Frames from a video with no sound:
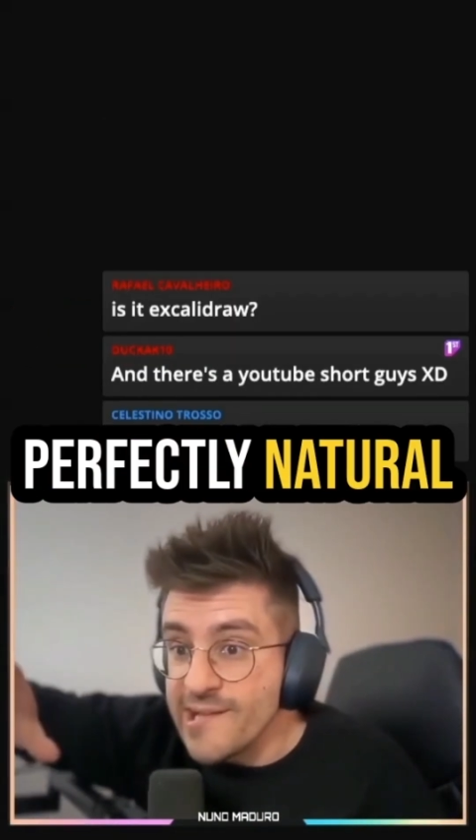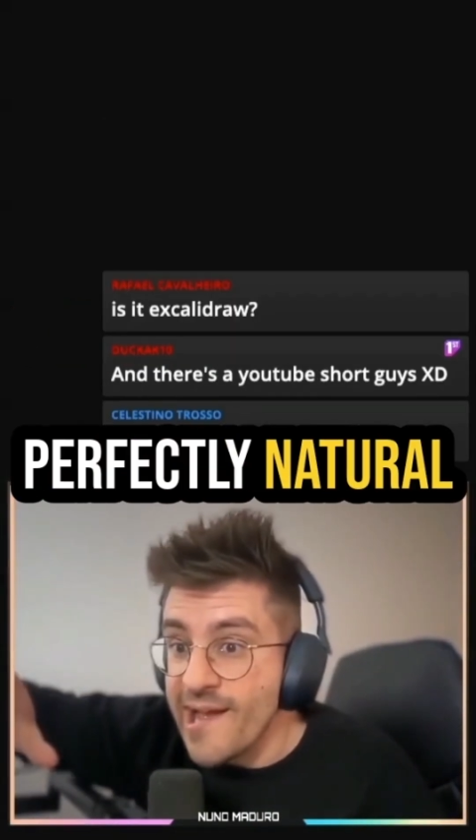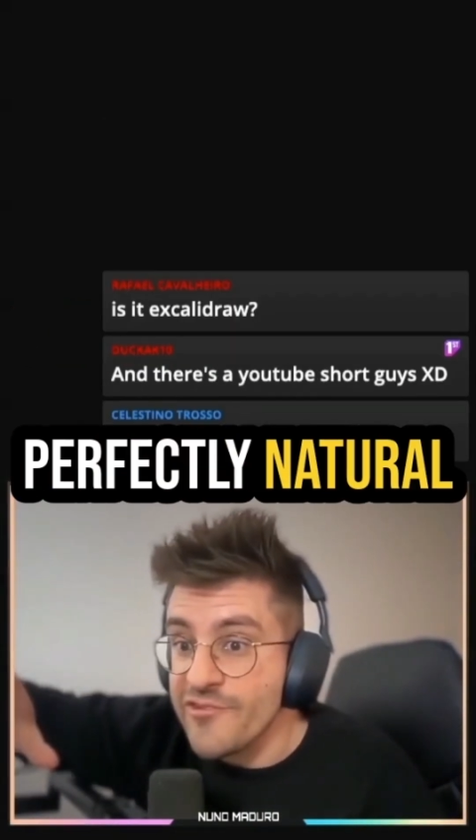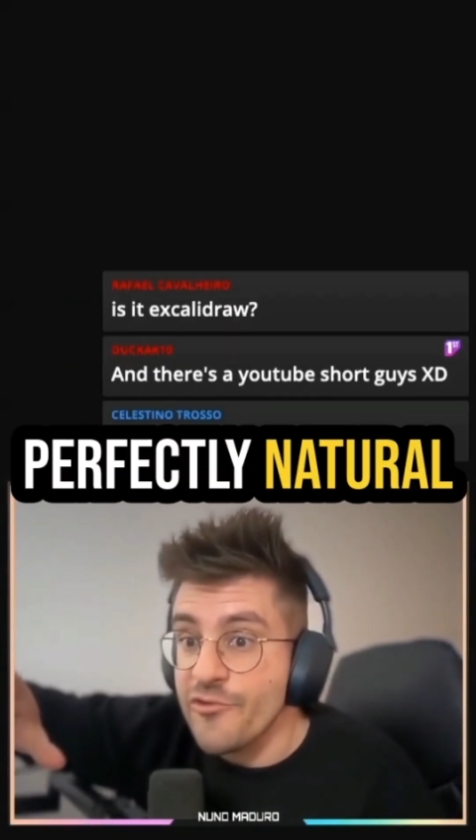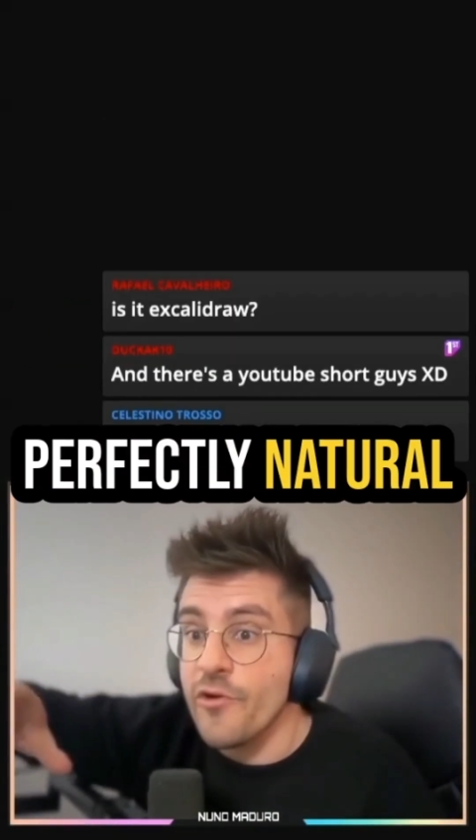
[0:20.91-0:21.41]

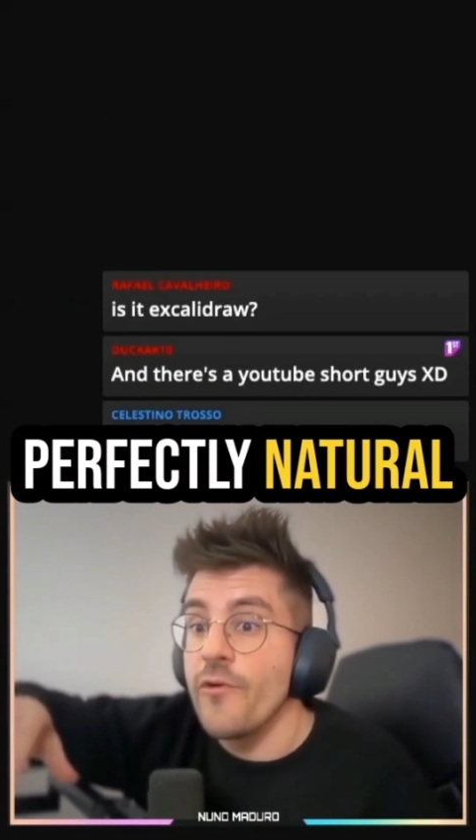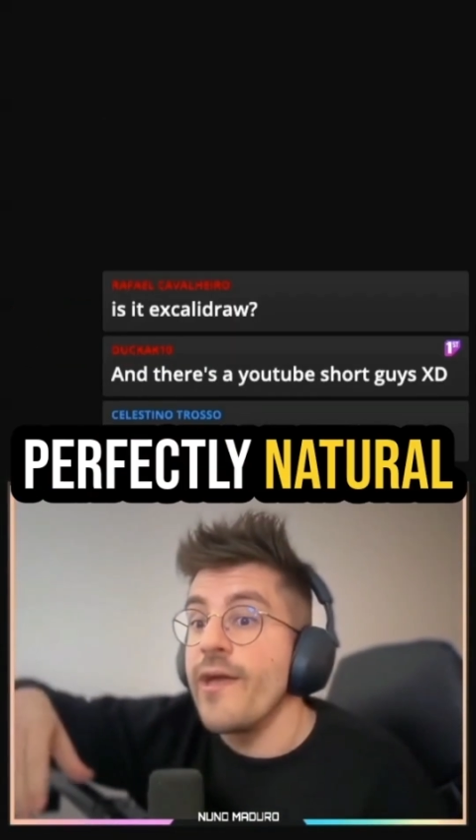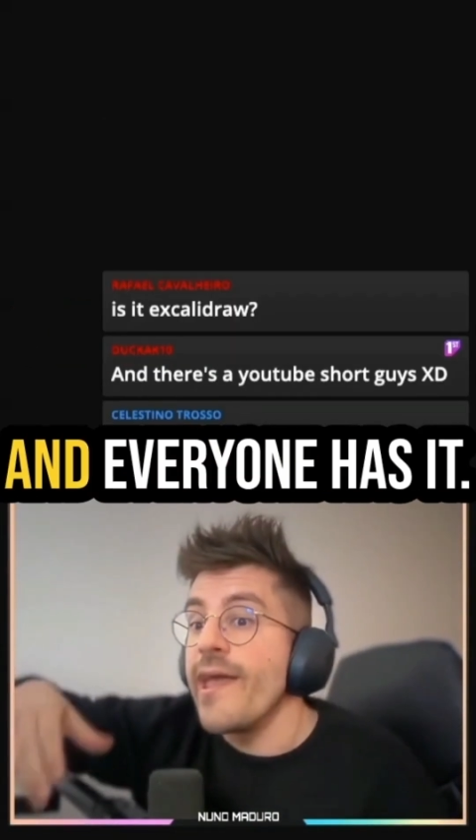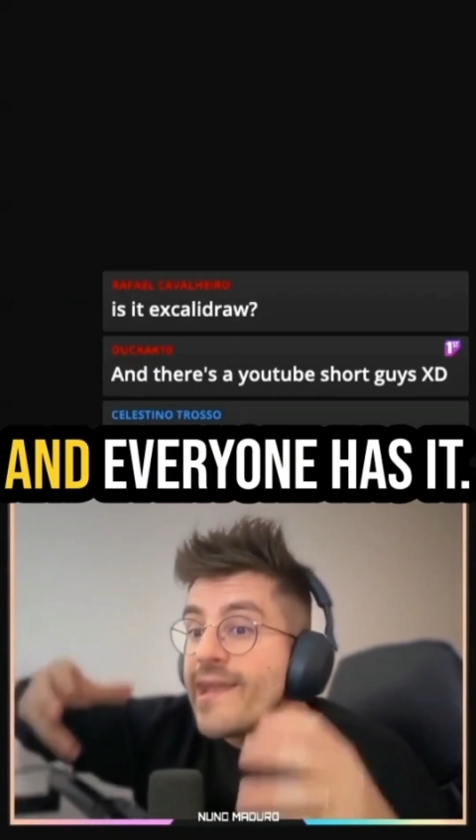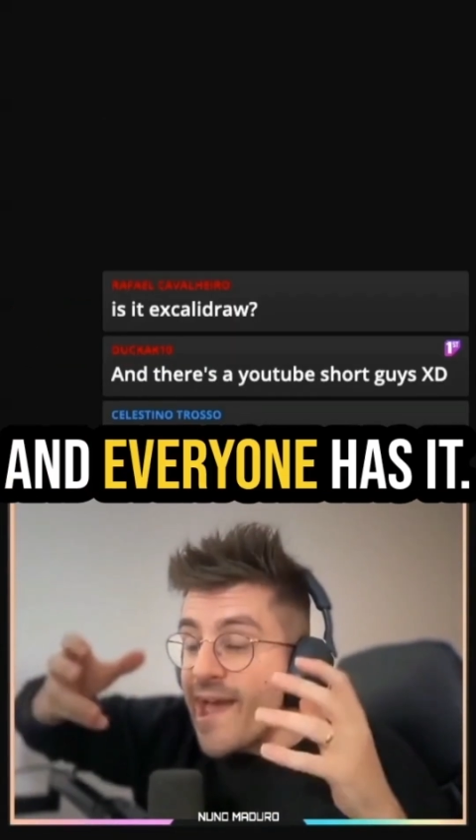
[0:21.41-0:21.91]
natural
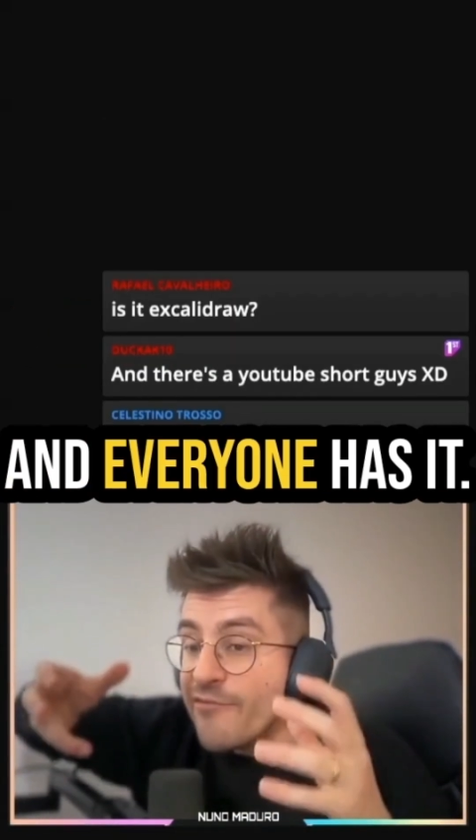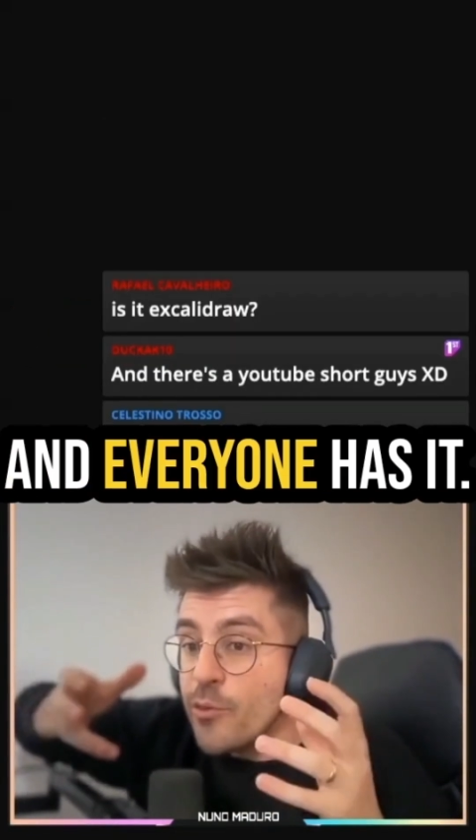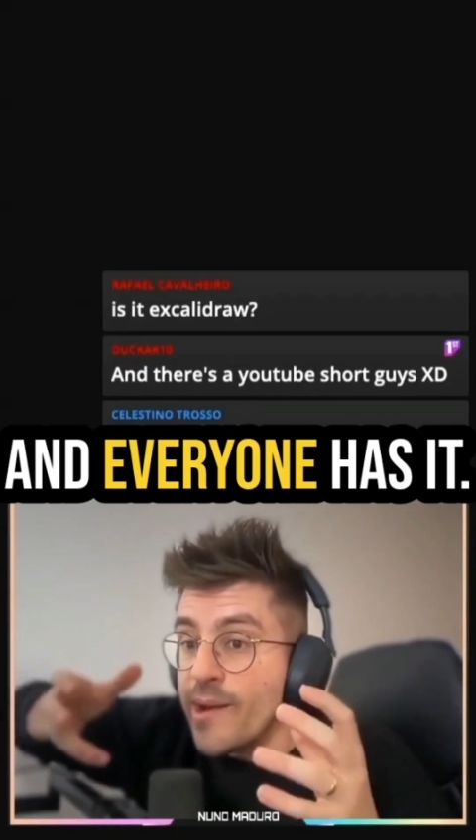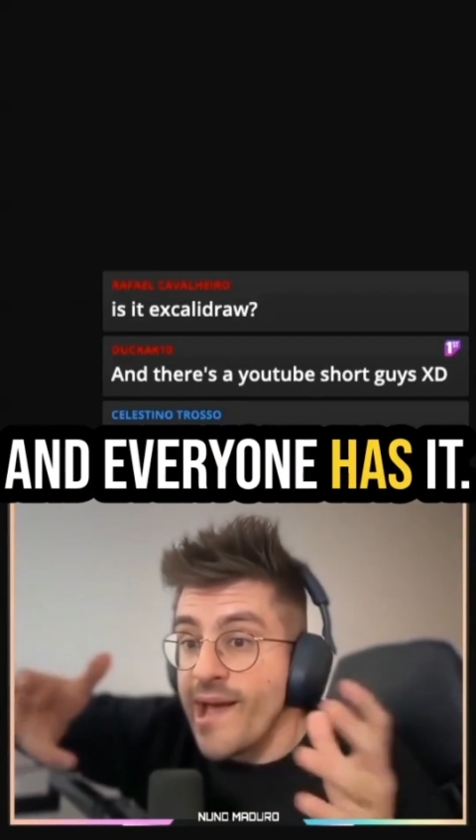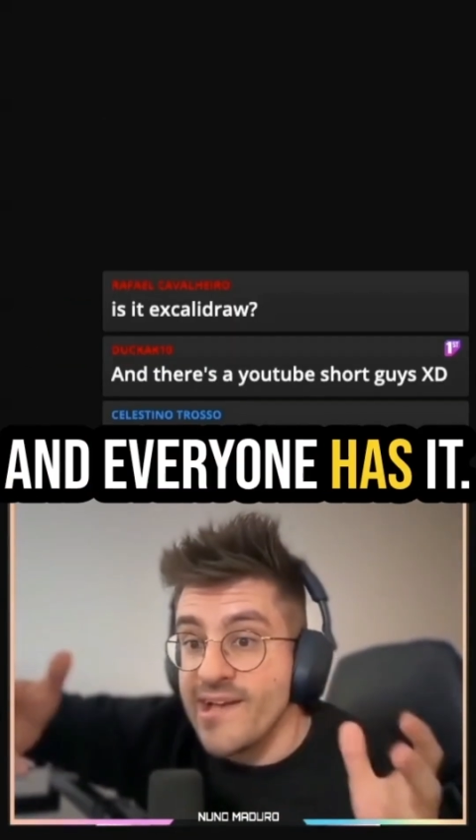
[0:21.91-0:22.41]
and
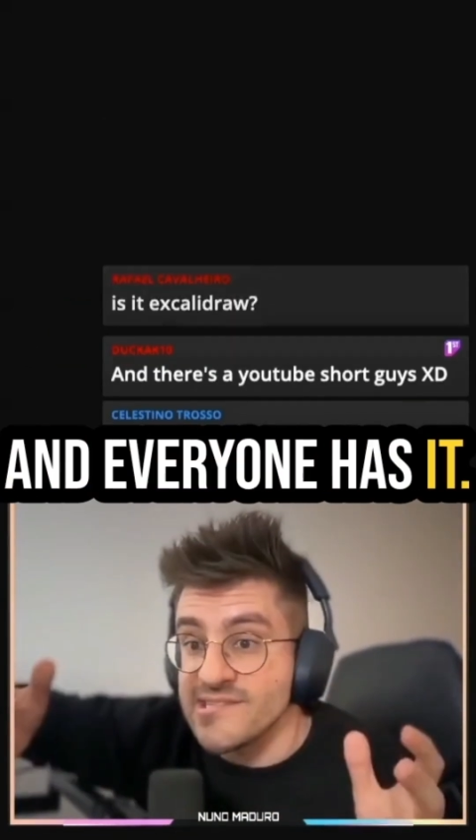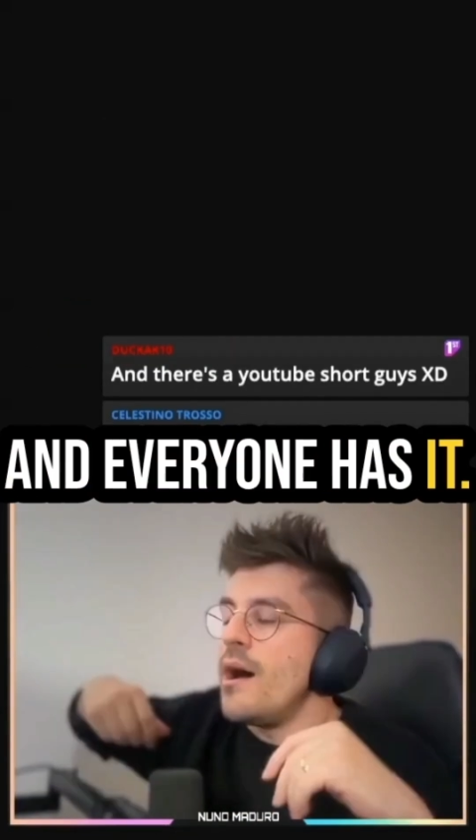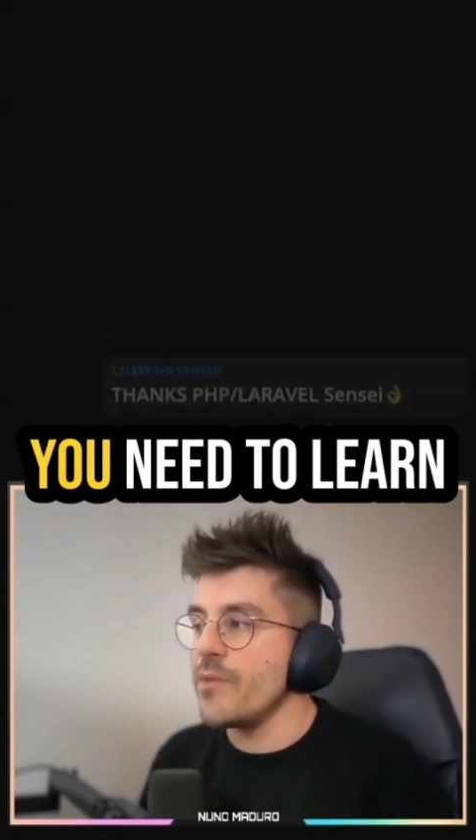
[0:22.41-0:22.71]
everyone has it.